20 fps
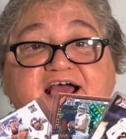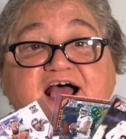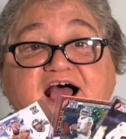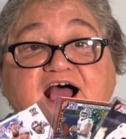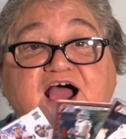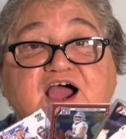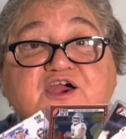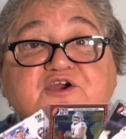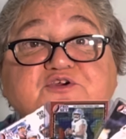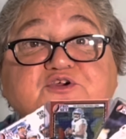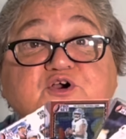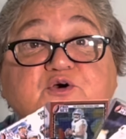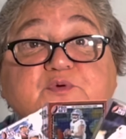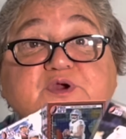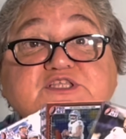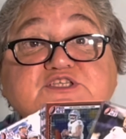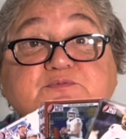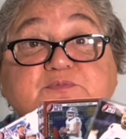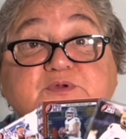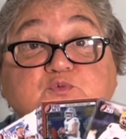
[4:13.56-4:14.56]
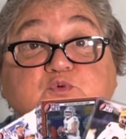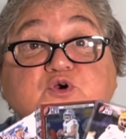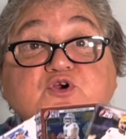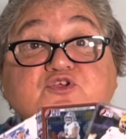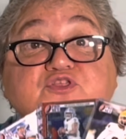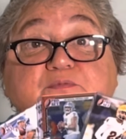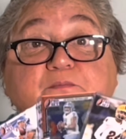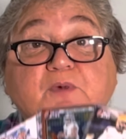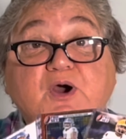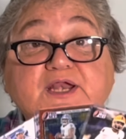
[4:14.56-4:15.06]
are going to be
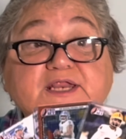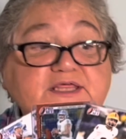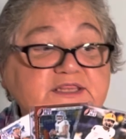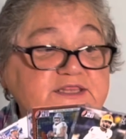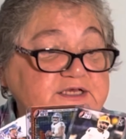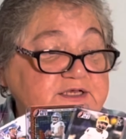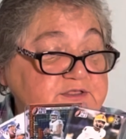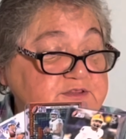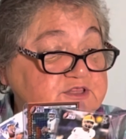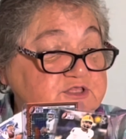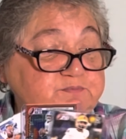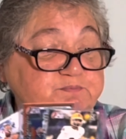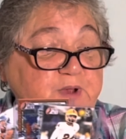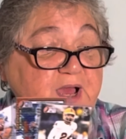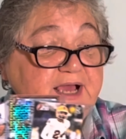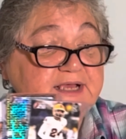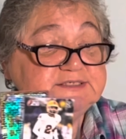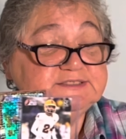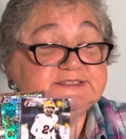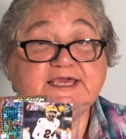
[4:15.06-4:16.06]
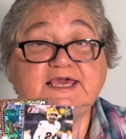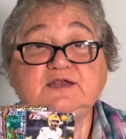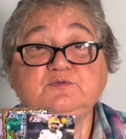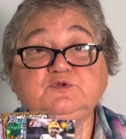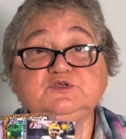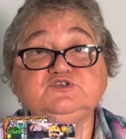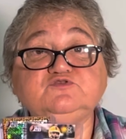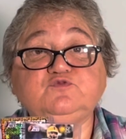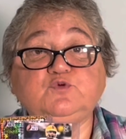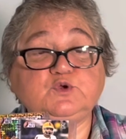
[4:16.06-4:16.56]
worth money. The box again
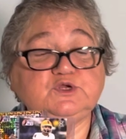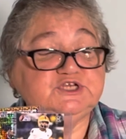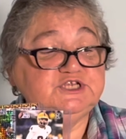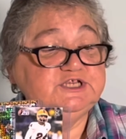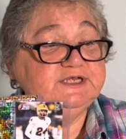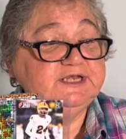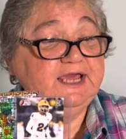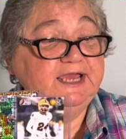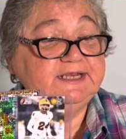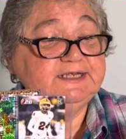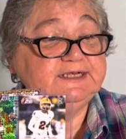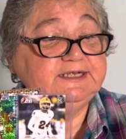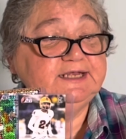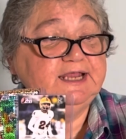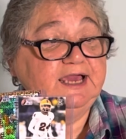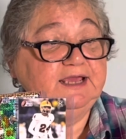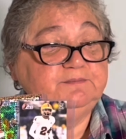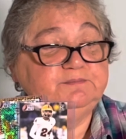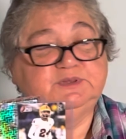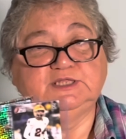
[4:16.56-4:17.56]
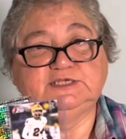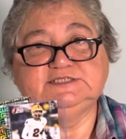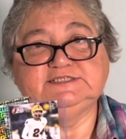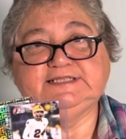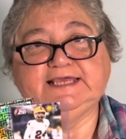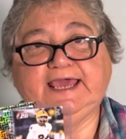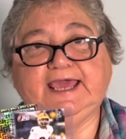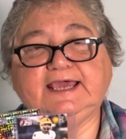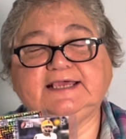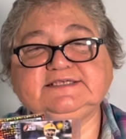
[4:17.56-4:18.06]
was $14.99 plus
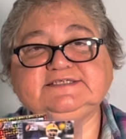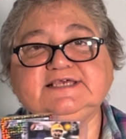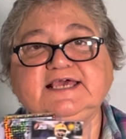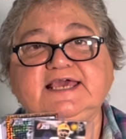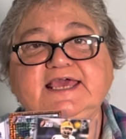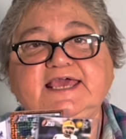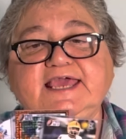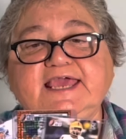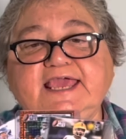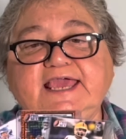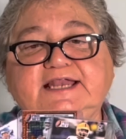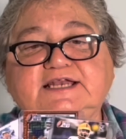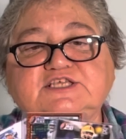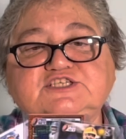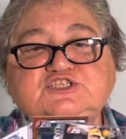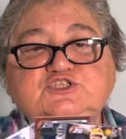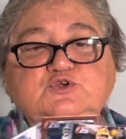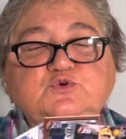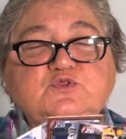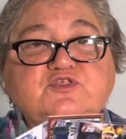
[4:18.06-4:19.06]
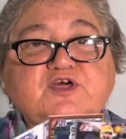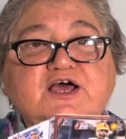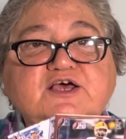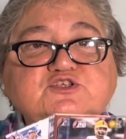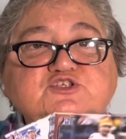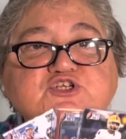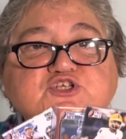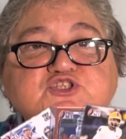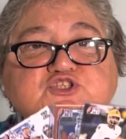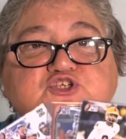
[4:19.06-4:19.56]
tax, and it's
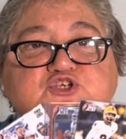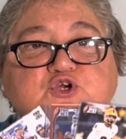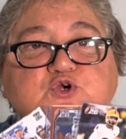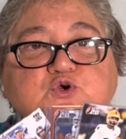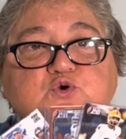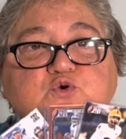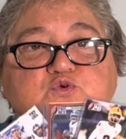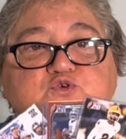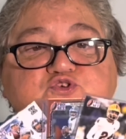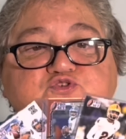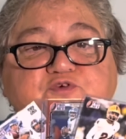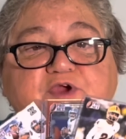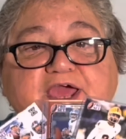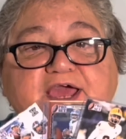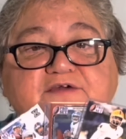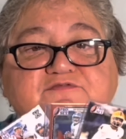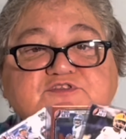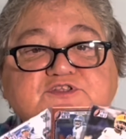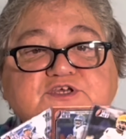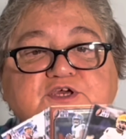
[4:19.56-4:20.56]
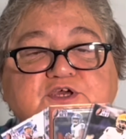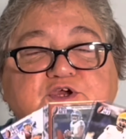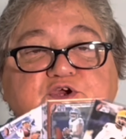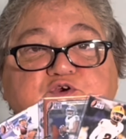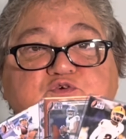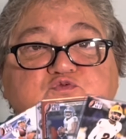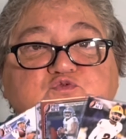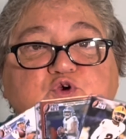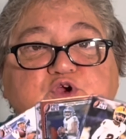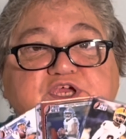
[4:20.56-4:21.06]
2002 draft
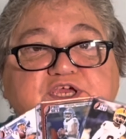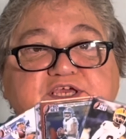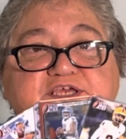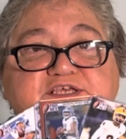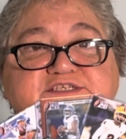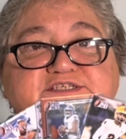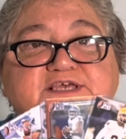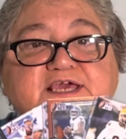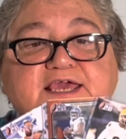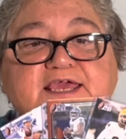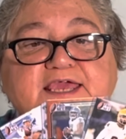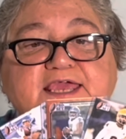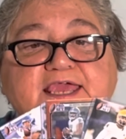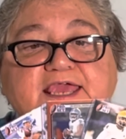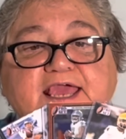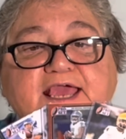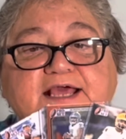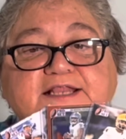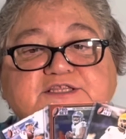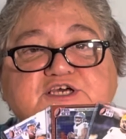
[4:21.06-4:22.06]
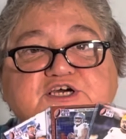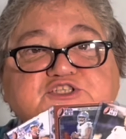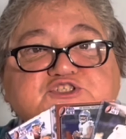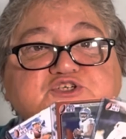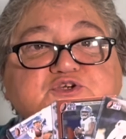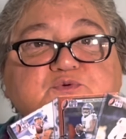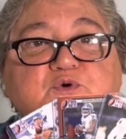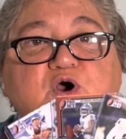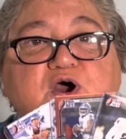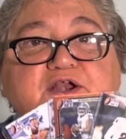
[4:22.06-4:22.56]
rookies, and
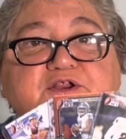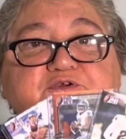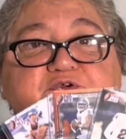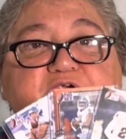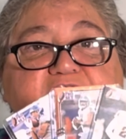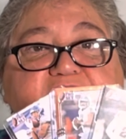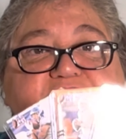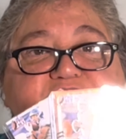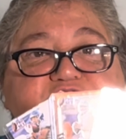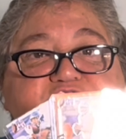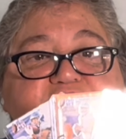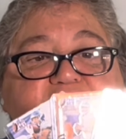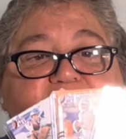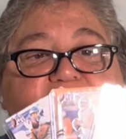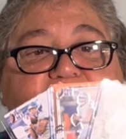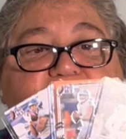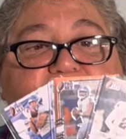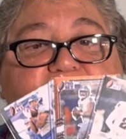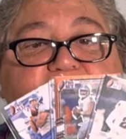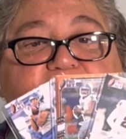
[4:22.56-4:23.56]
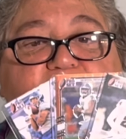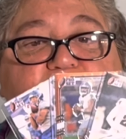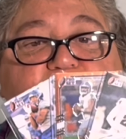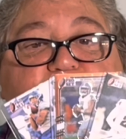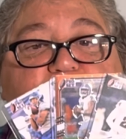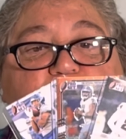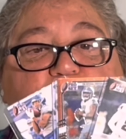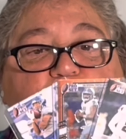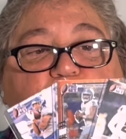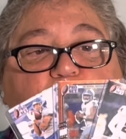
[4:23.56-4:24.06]
2 autographs
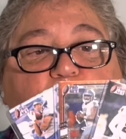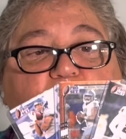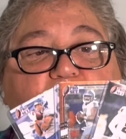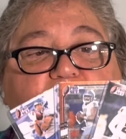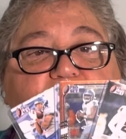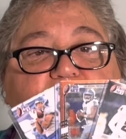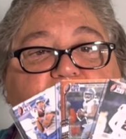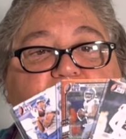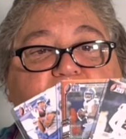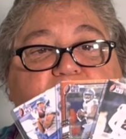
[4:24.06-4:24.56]
and 1